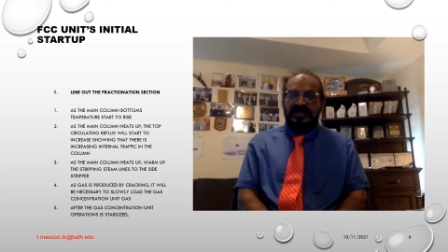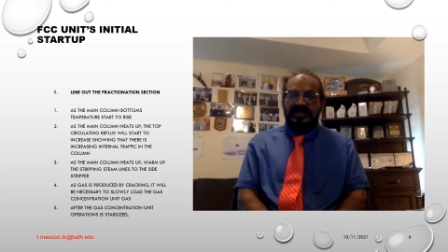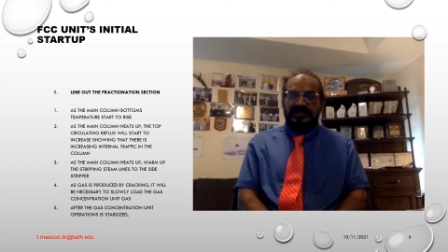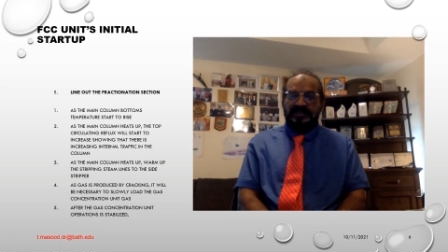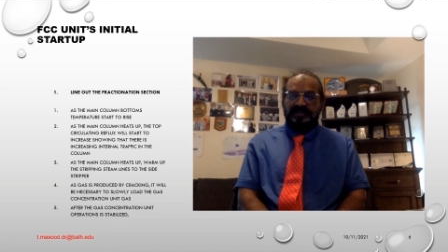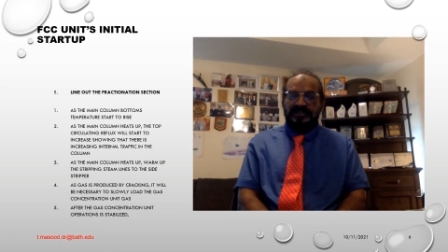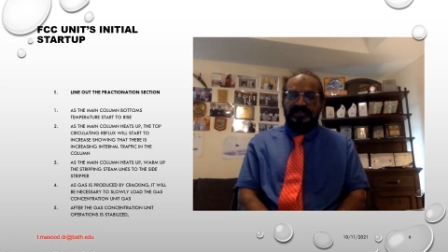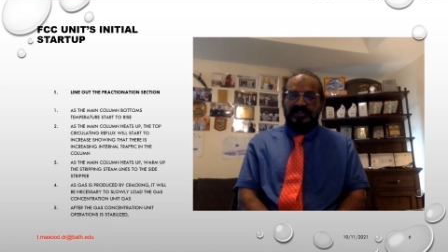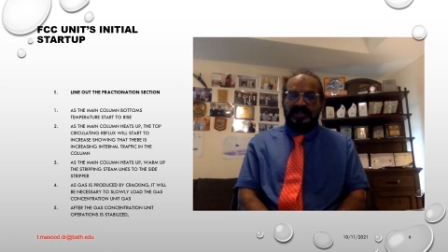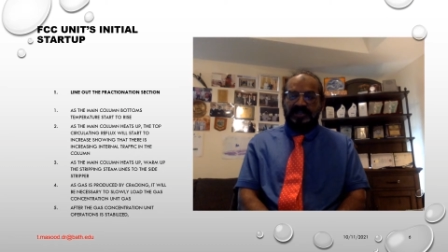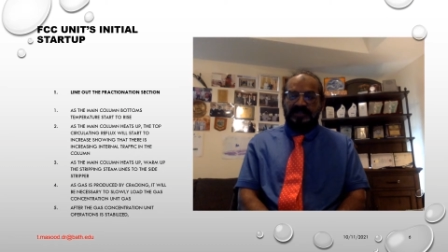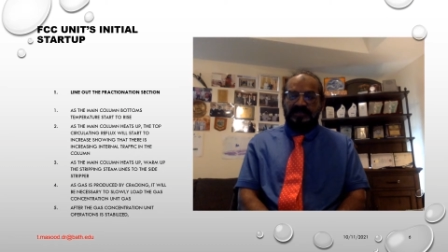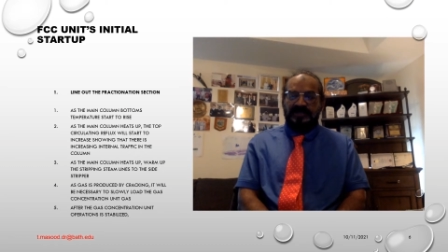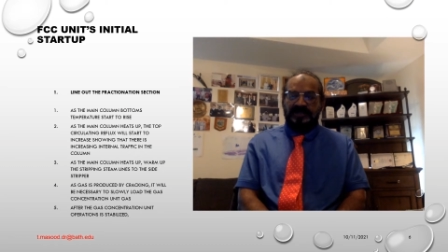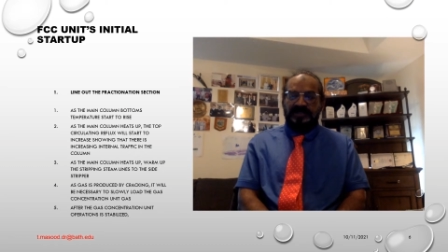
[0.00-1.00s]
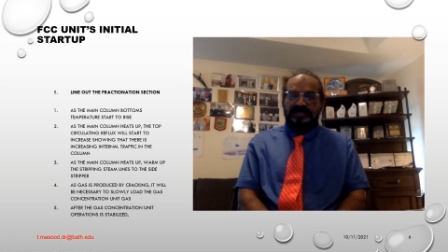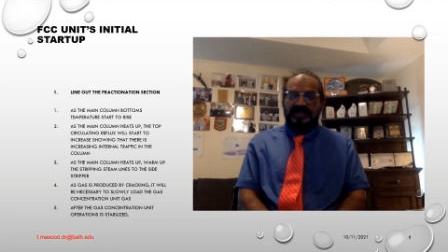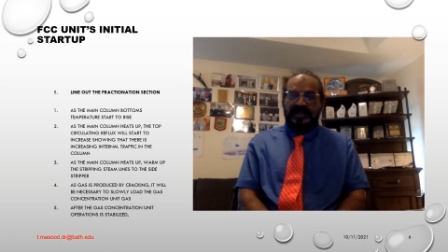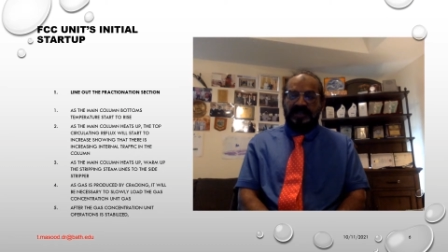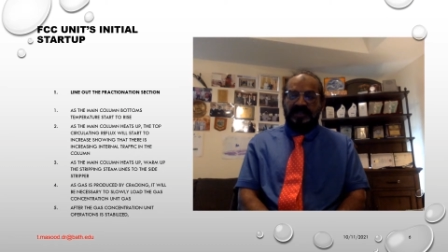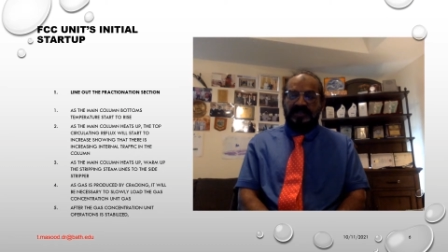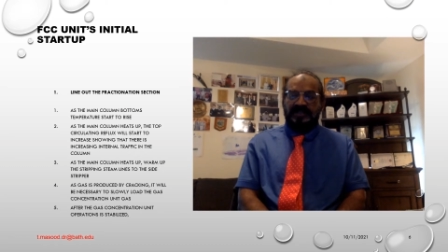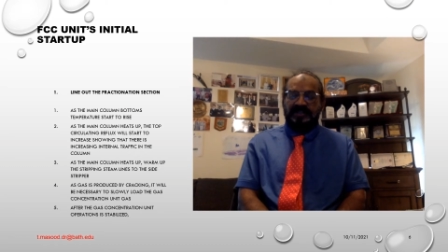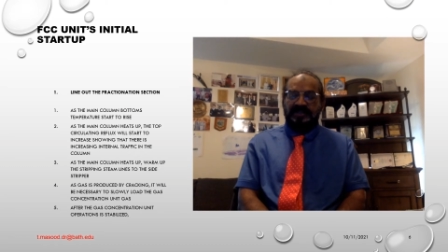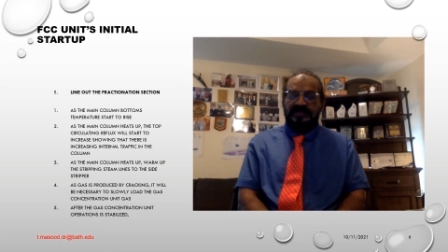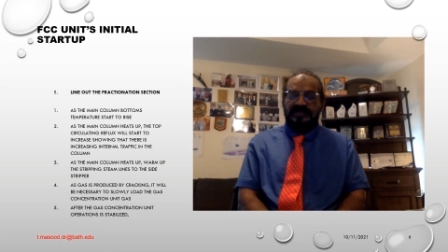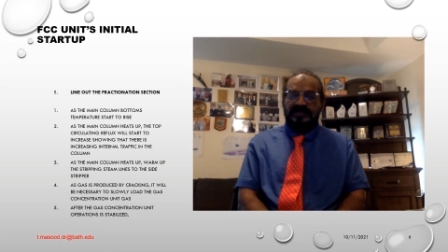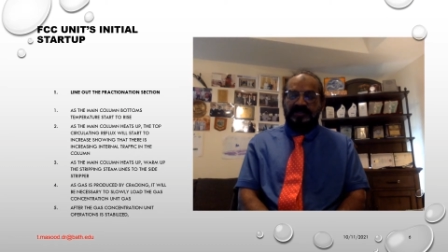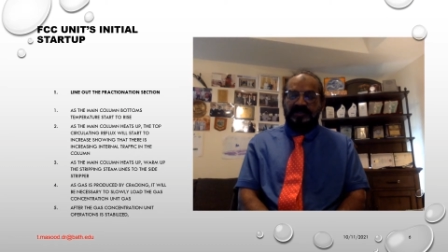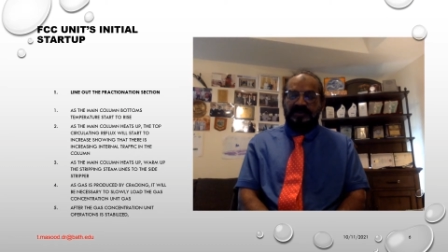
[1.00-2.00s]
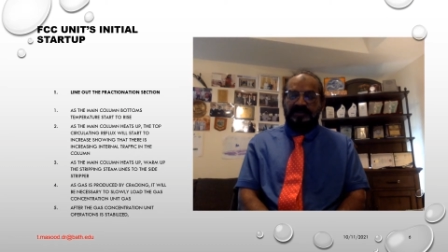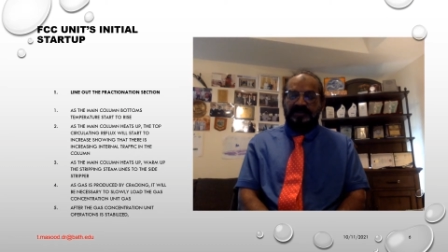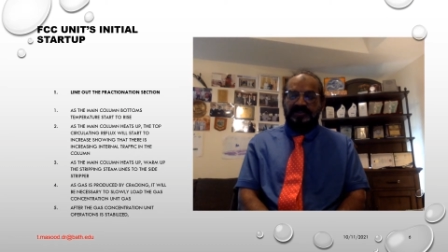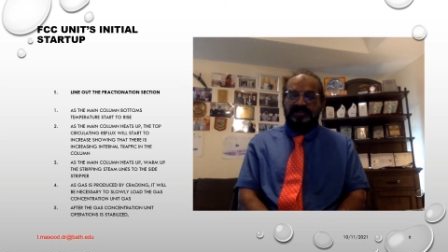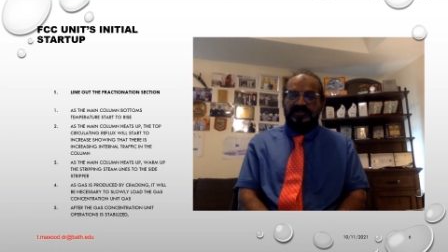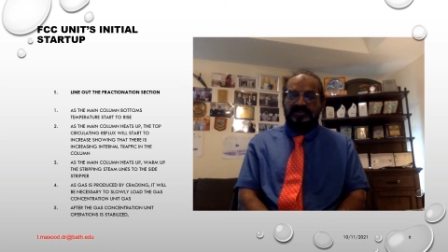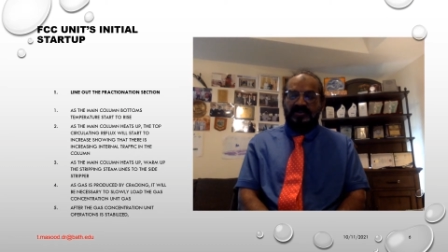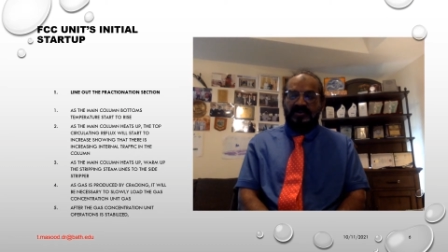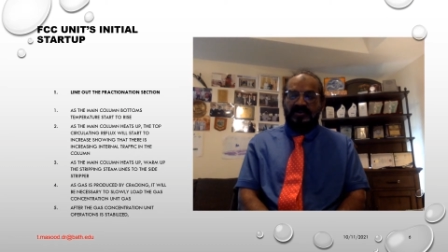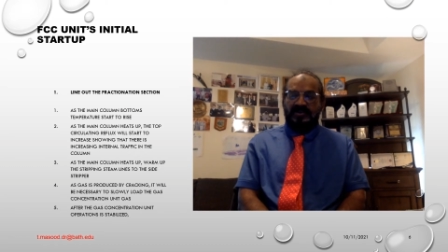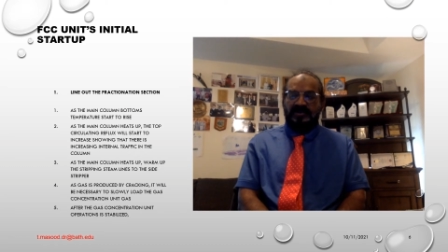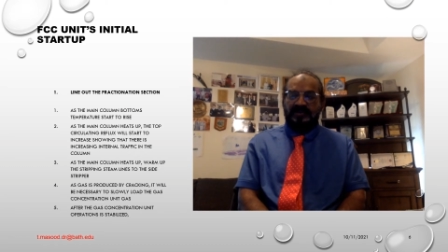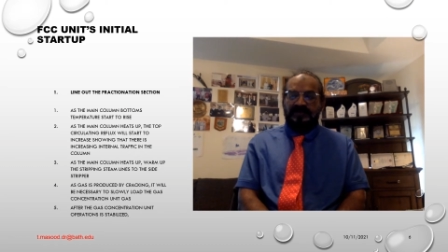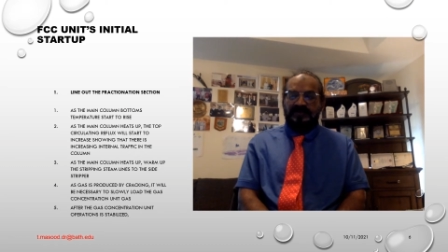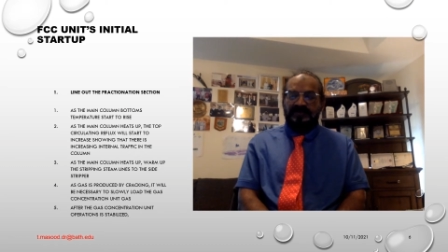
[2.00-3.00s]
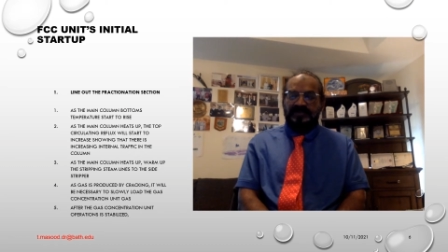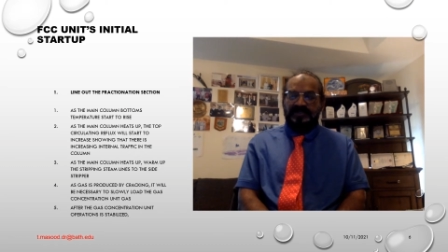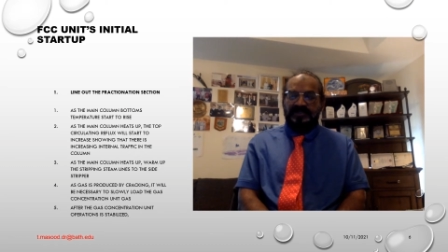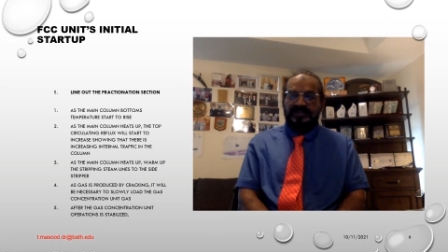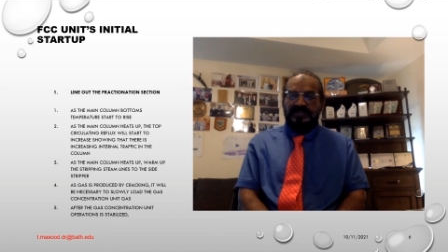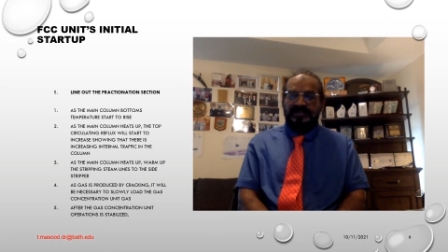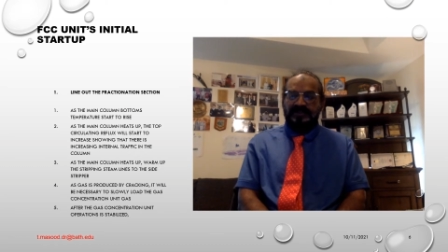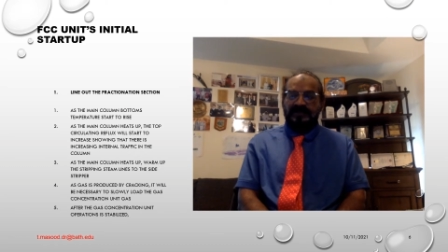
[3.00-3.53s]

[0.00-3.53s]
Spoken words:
discharge pressure and keep the compressor out of surge.